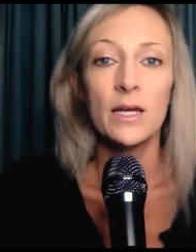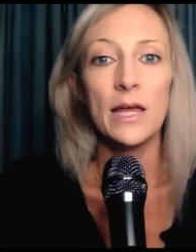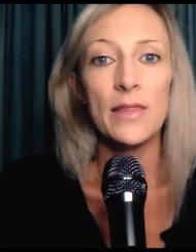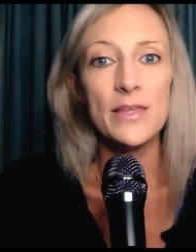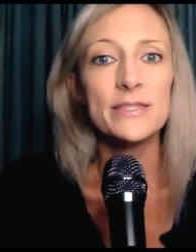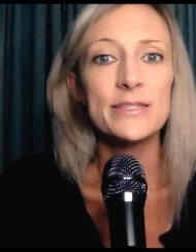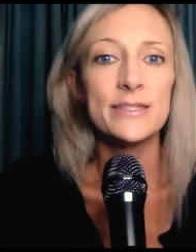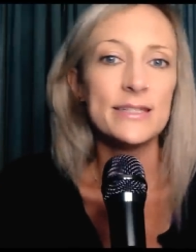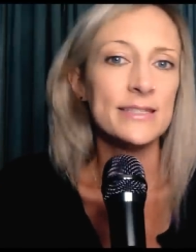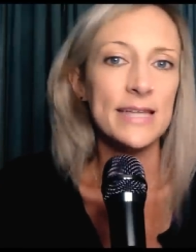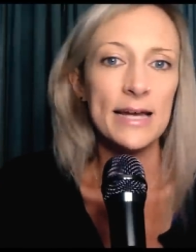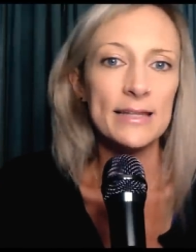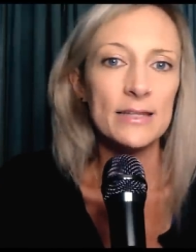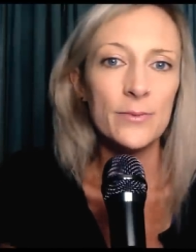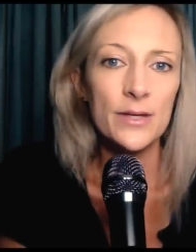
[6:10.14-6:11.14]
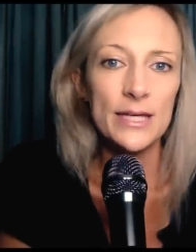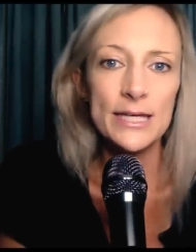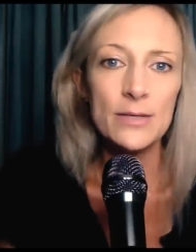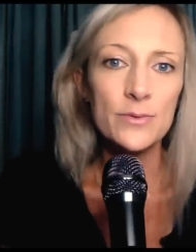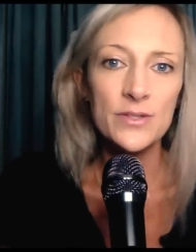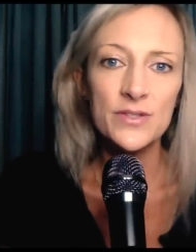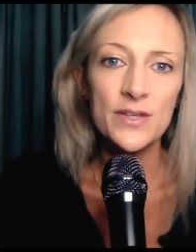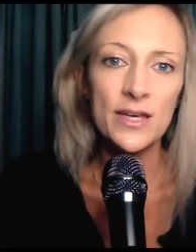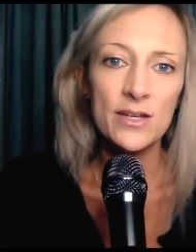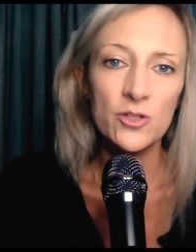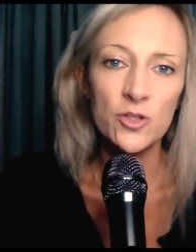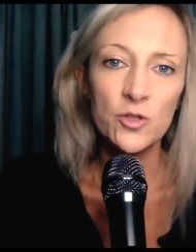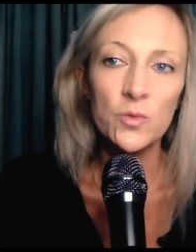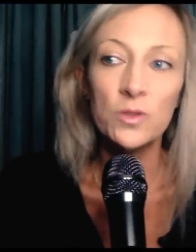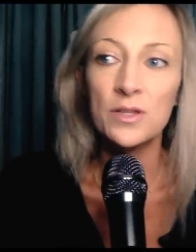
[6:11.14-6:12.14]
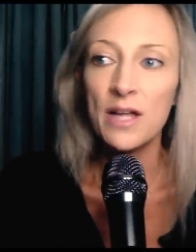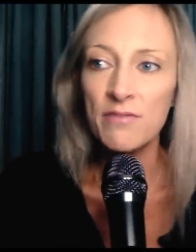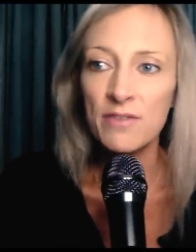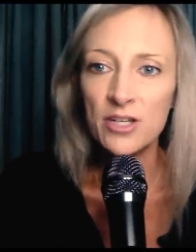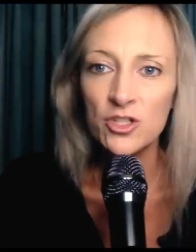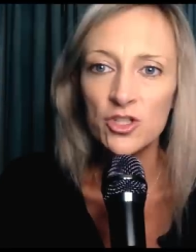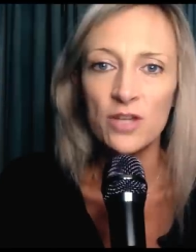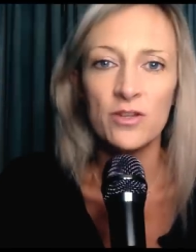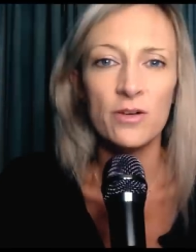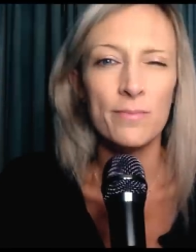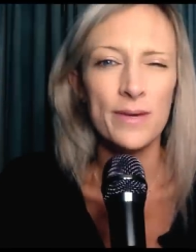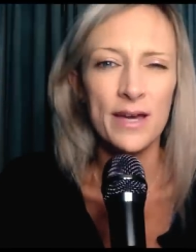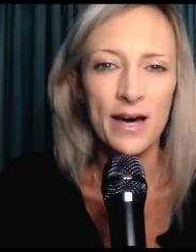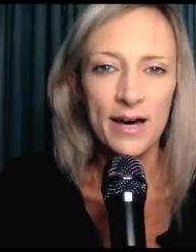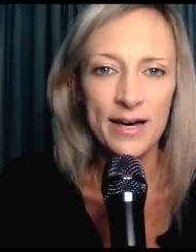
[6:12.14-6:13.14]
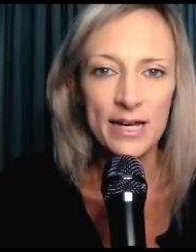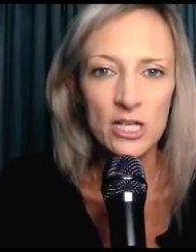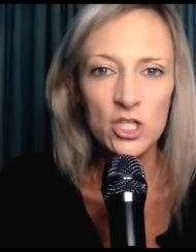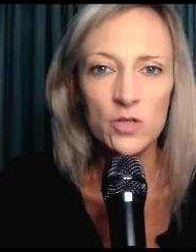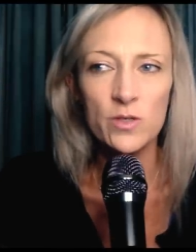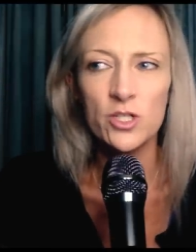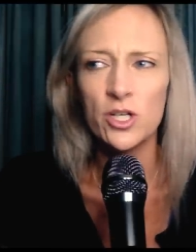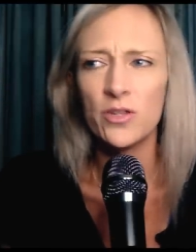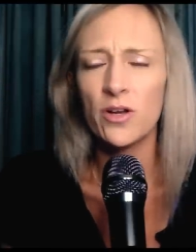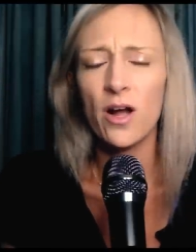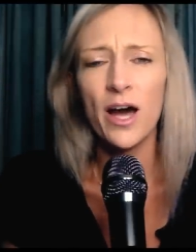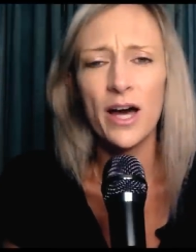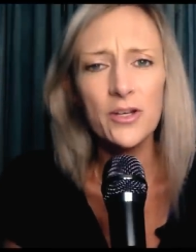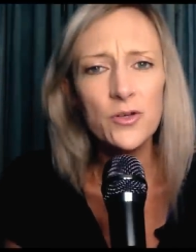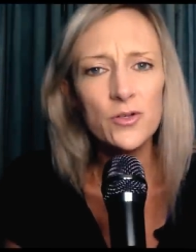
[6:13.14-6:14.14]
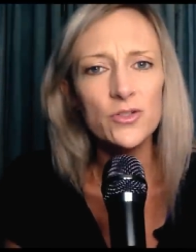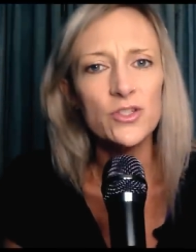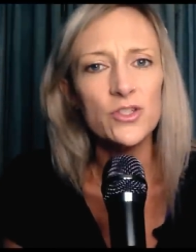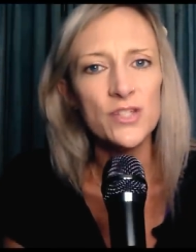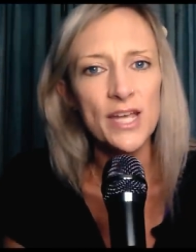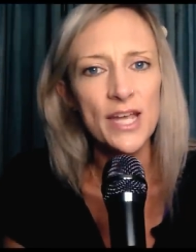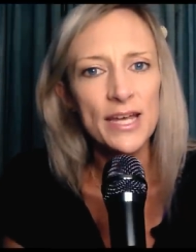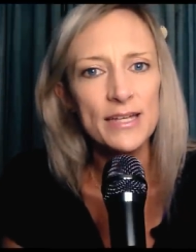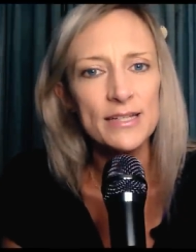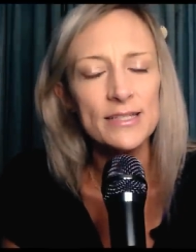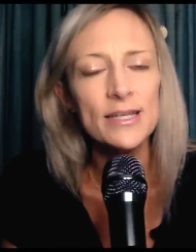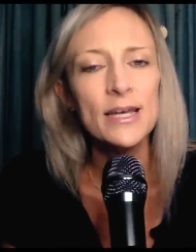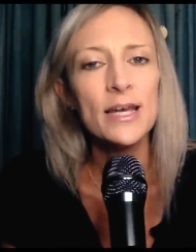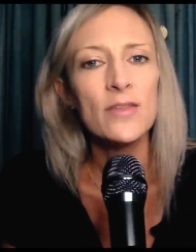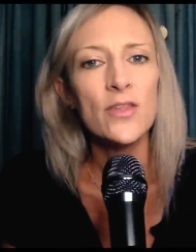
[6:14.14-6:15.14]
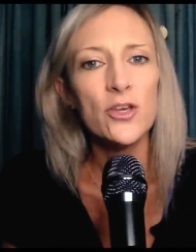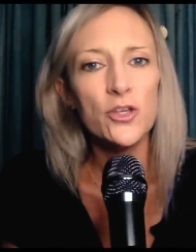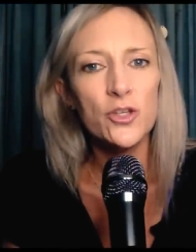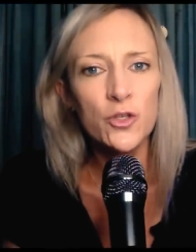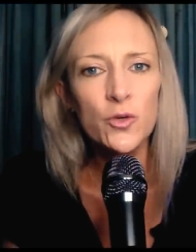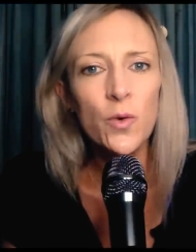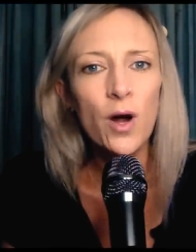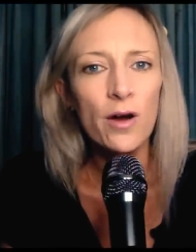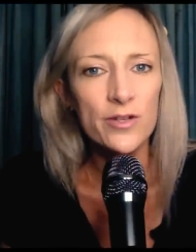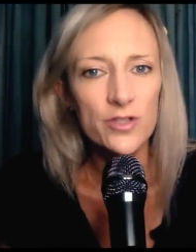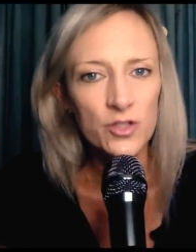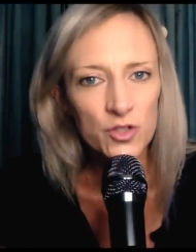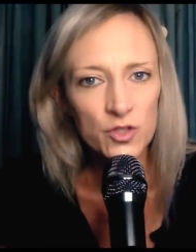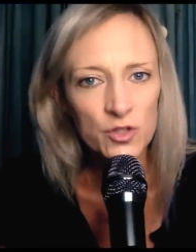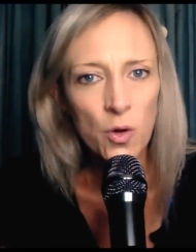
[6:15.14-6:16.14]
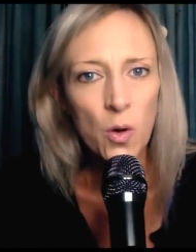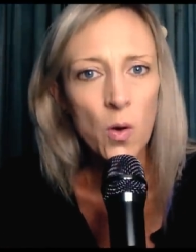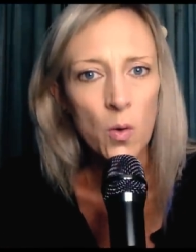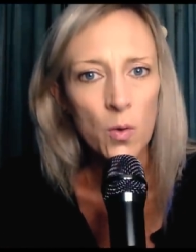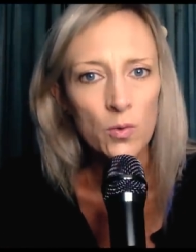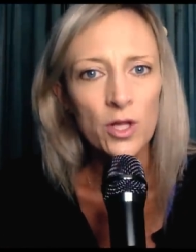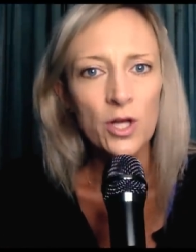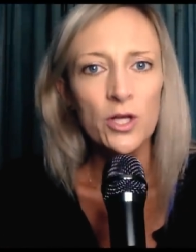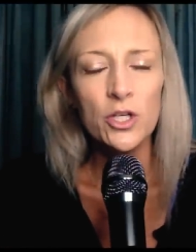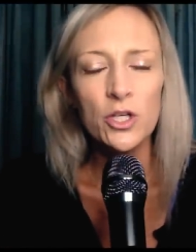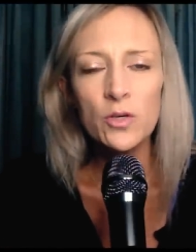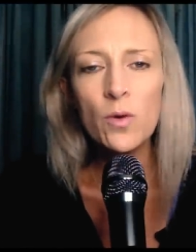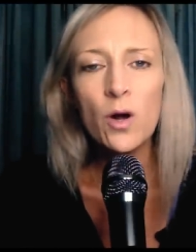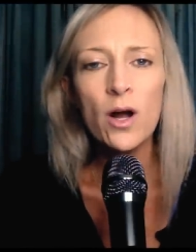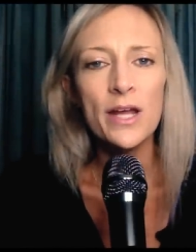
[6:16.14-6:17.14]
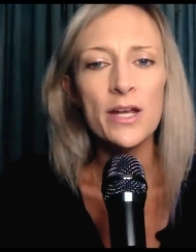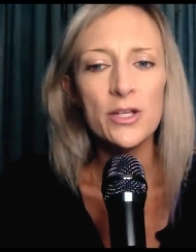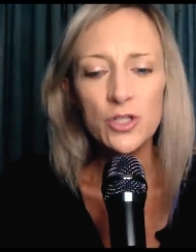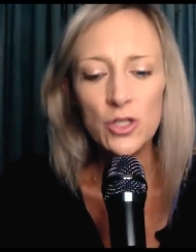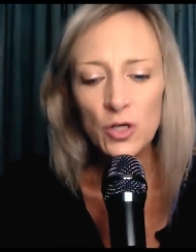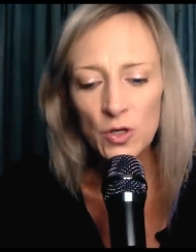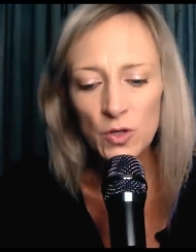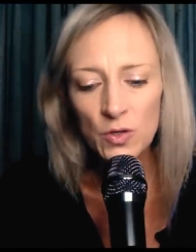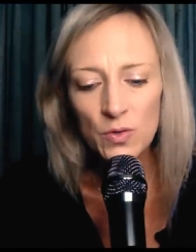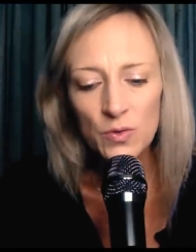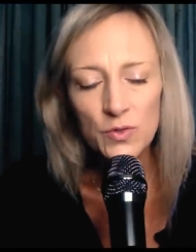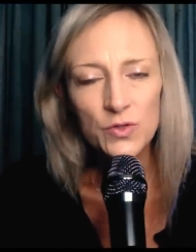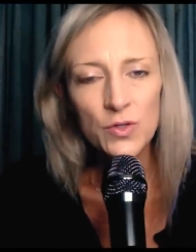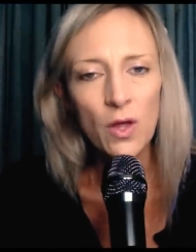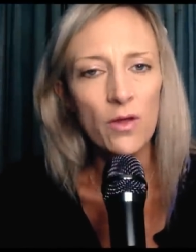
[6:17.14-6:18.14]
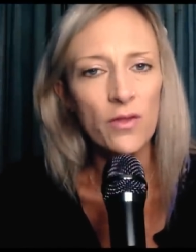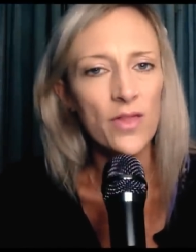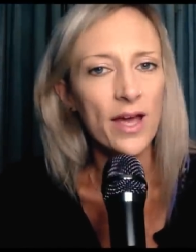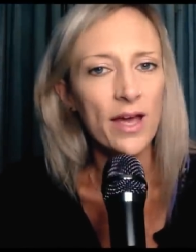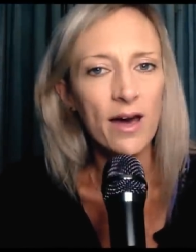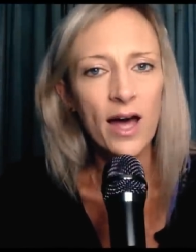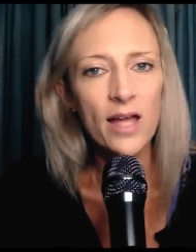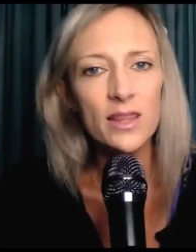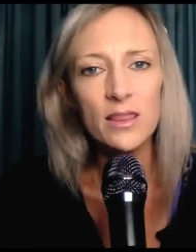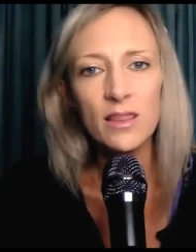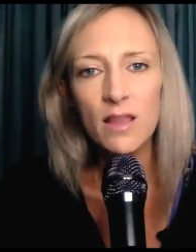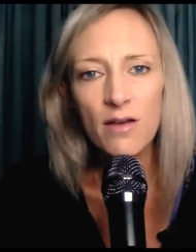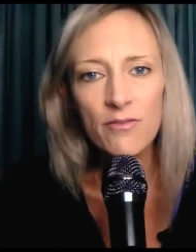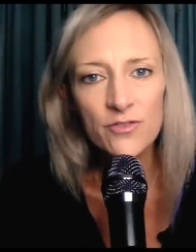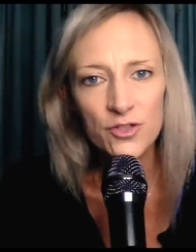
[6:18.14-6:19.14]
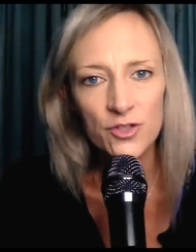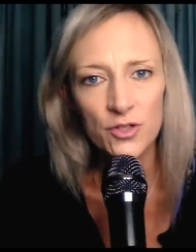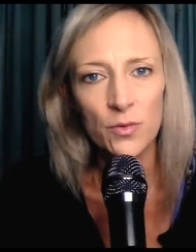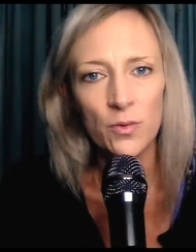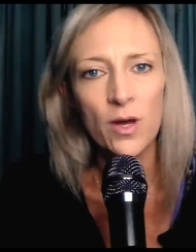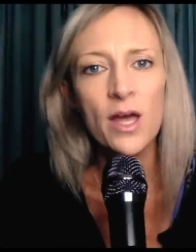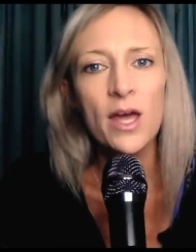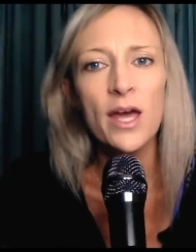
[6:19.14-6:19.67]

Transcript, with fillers: And this is exactly what he was saying to love each other, be kind to each other, understand that you are a soul. You are an eternal soul and that God loves you.